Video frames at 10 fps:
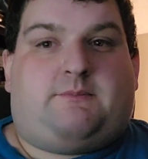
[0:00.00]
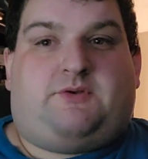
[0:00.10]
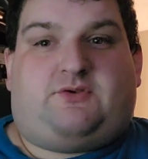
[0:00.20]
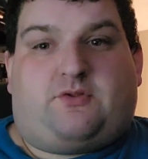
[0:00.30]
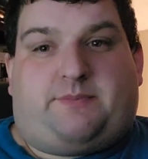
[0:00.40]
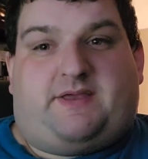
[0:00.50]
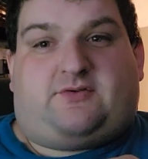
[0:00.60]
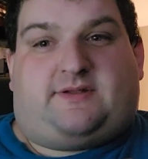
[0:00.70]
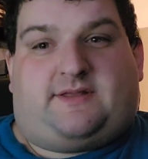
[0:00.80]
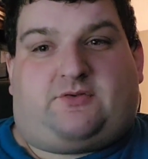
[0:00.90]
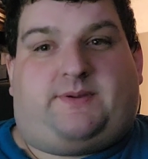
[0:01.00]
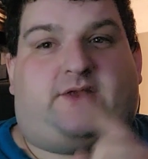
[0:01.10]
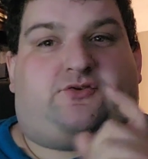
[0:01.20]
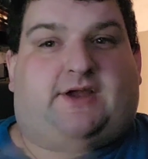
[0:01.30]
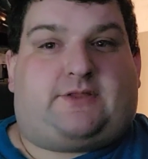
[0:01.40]
please hit the plays on the next
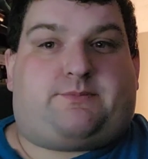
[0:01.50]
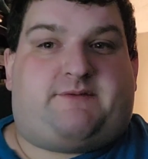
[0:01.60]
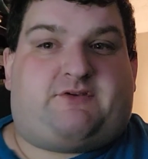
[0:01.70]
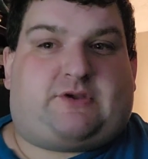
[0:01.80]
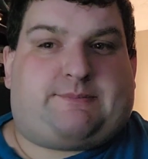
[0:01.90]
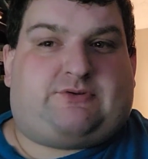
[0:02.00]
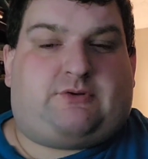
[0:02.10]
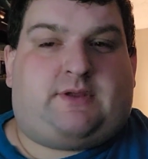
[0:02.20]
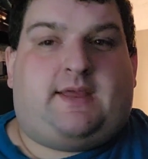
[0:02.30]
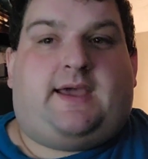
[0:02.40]
page. Check out the previous episode.